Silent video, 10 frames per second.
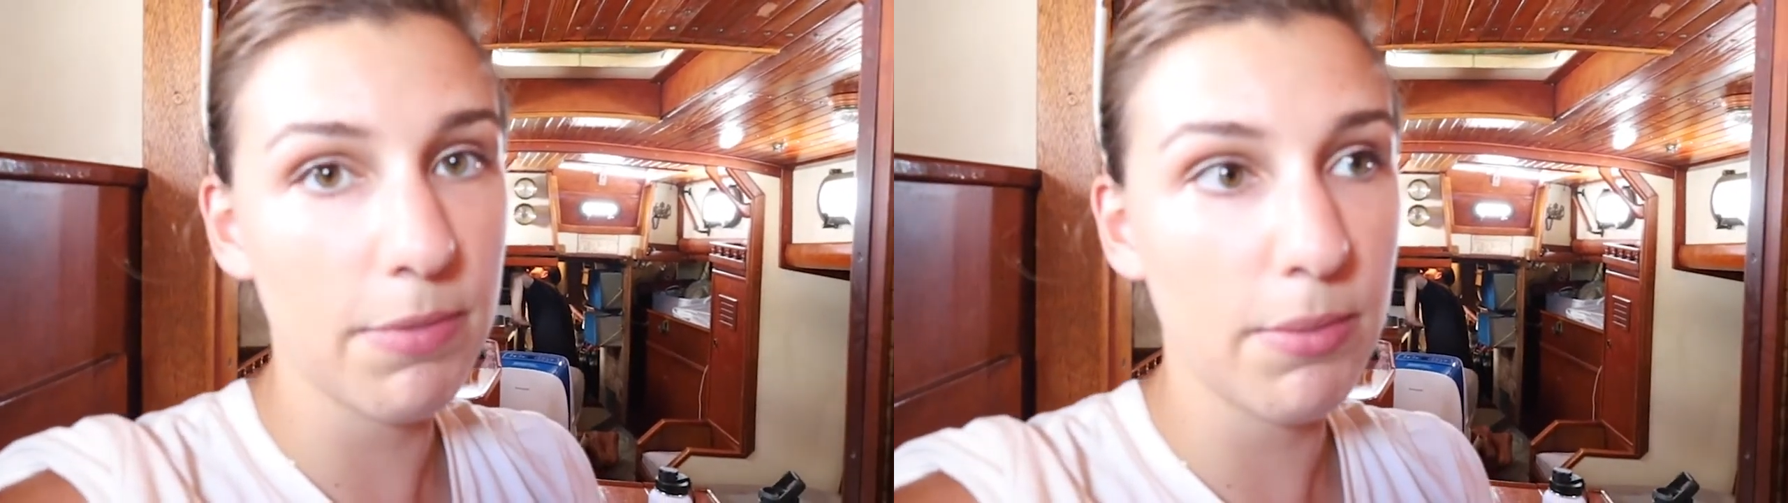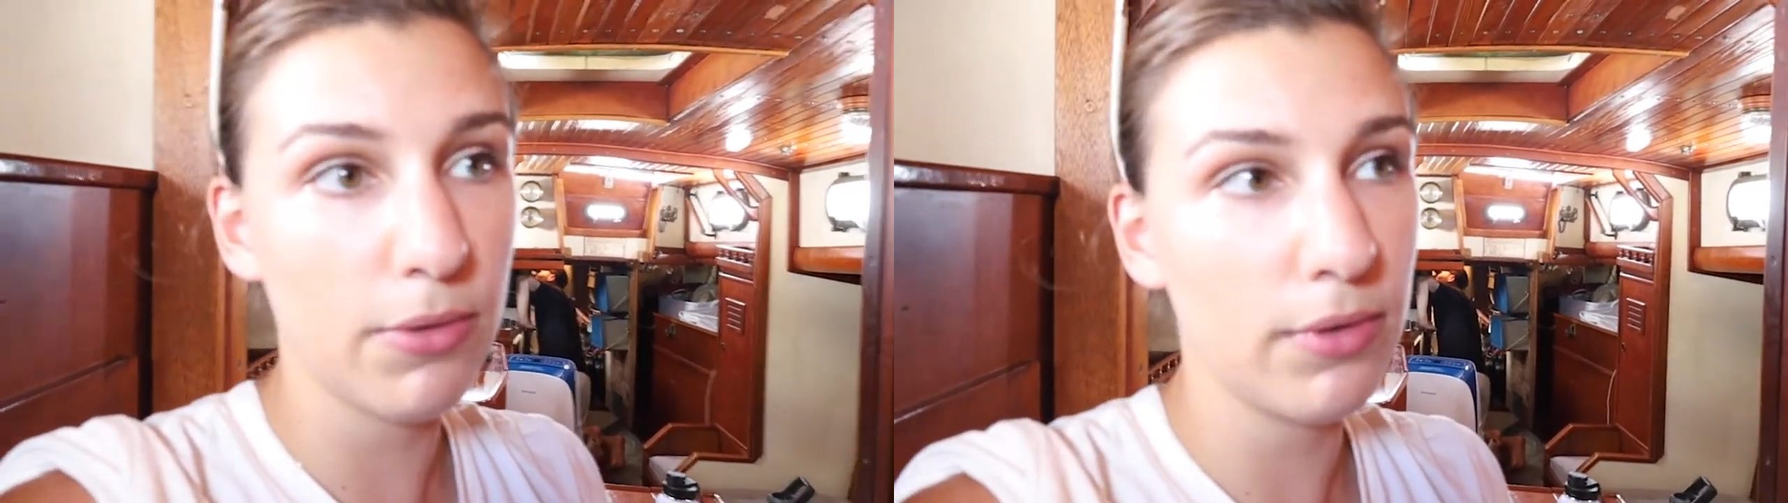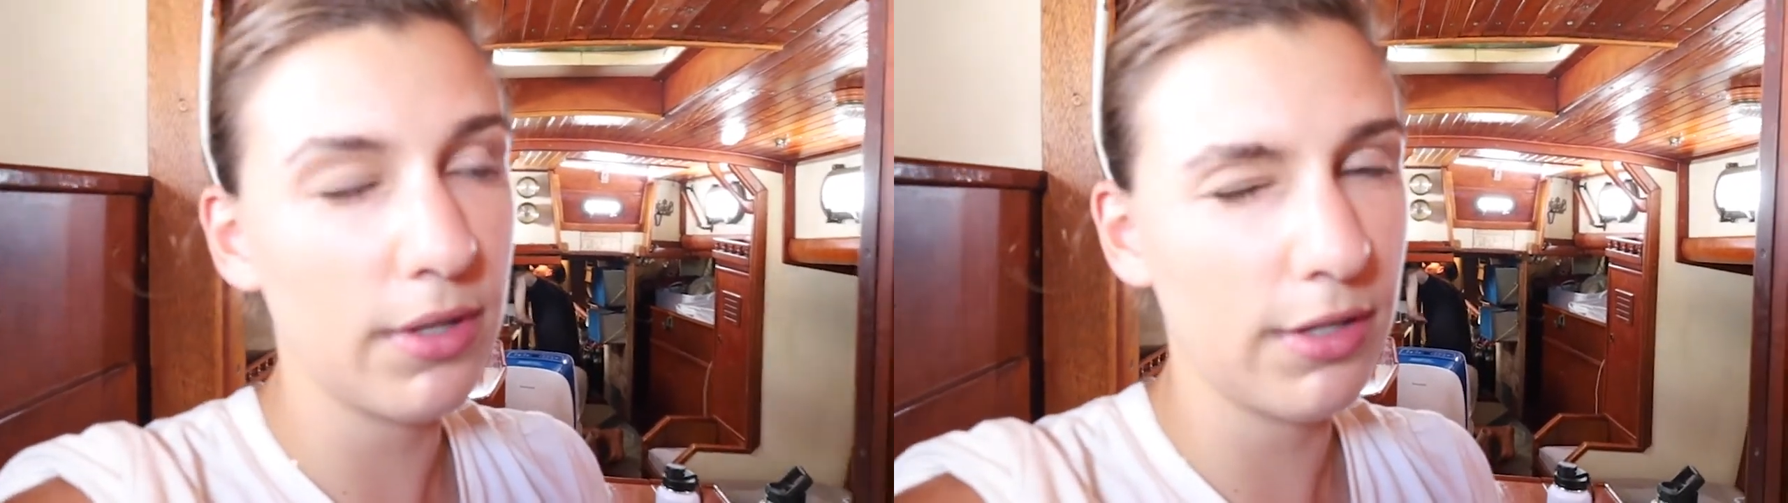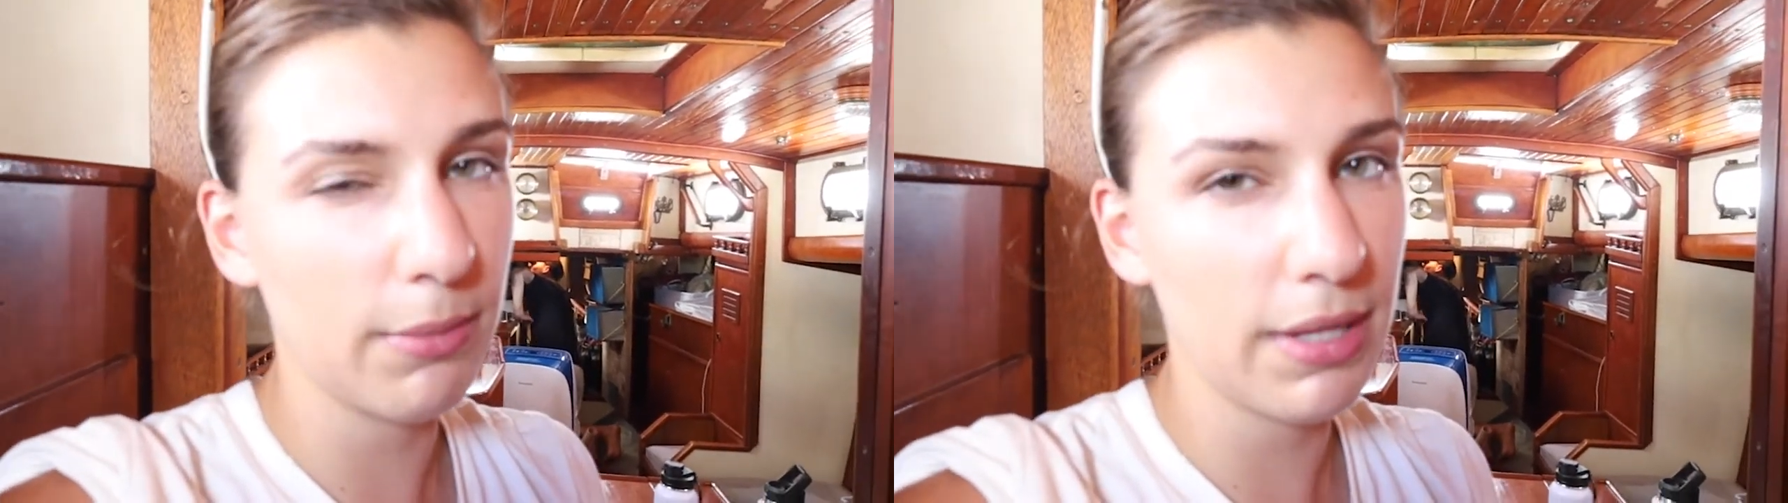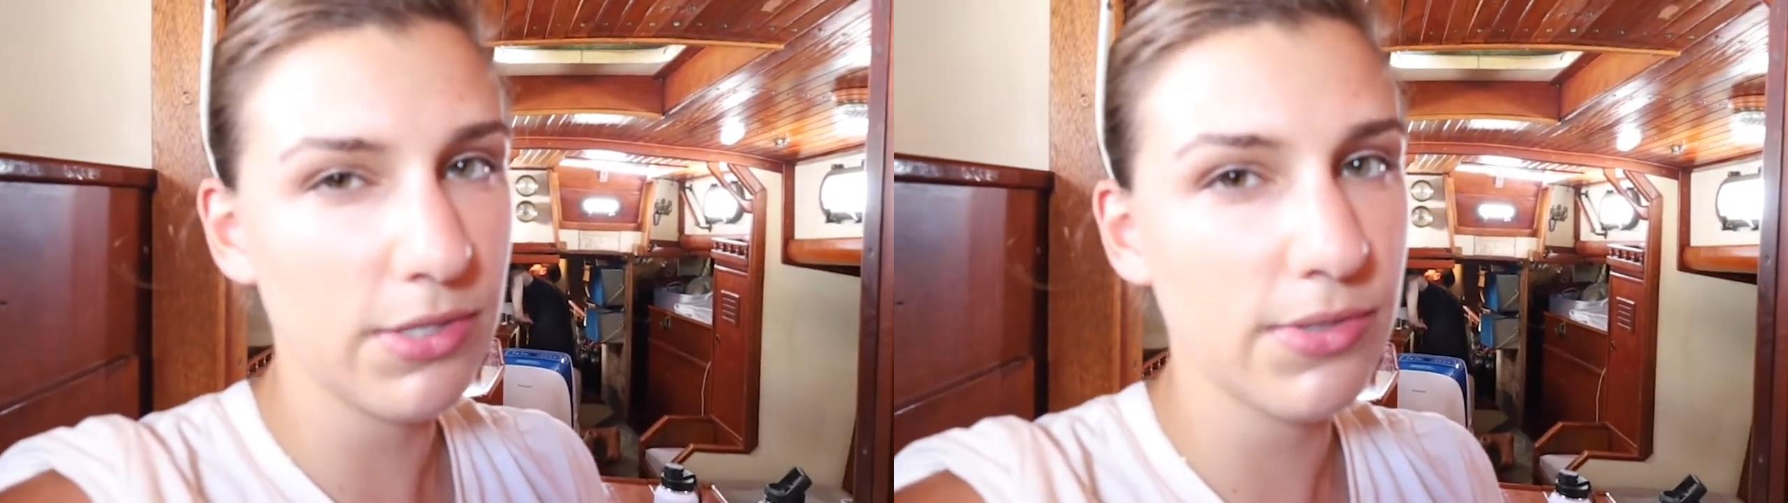the boat a little
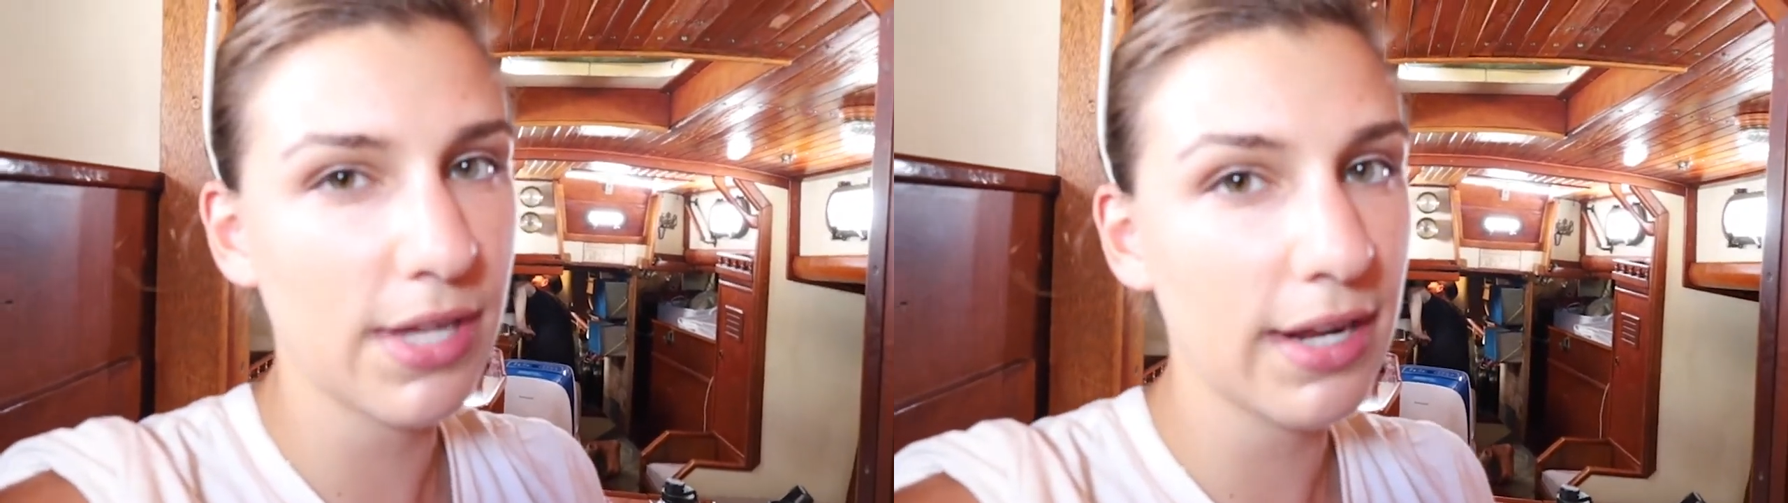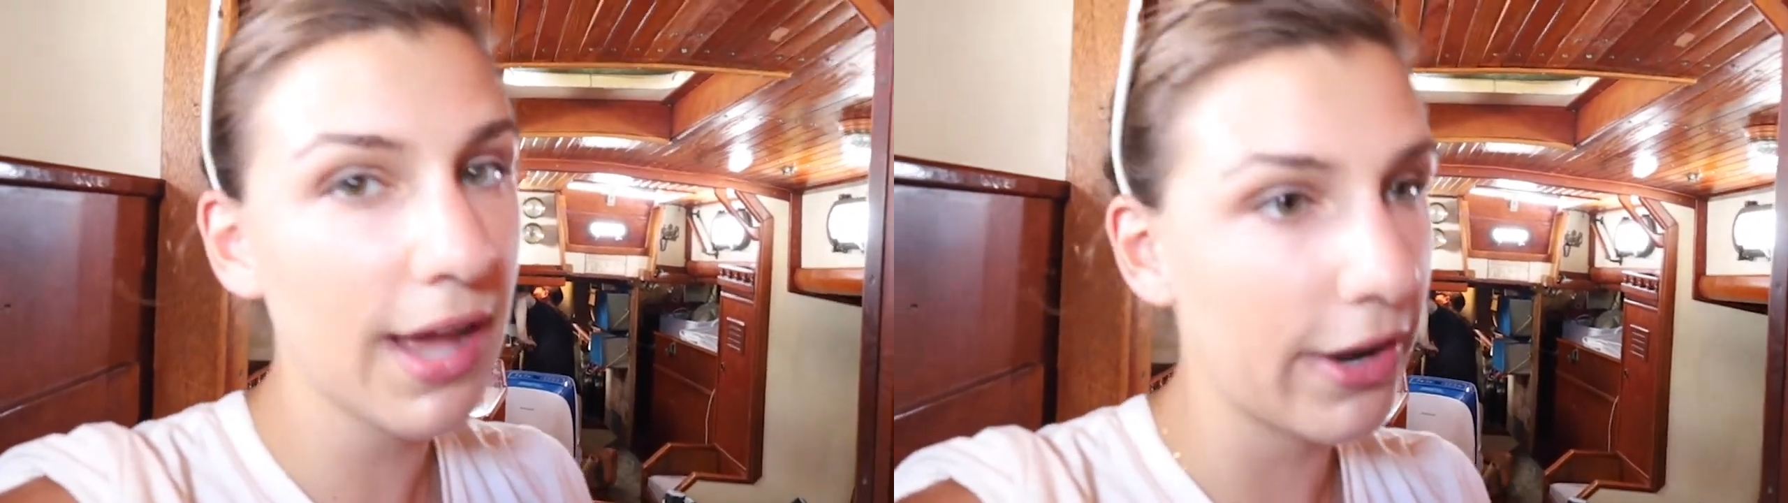bit. So it's kind of